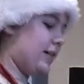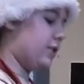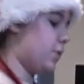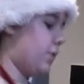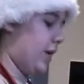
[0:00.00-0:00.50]
eggs
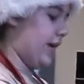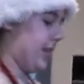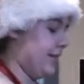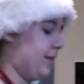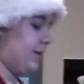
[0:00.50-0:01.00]
you will
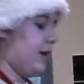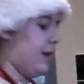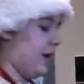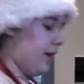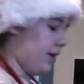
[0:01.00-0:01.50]
need.
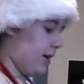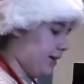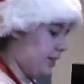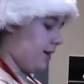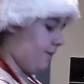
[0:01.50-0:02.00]
And then
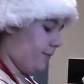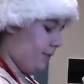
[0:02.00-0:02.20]
that's it.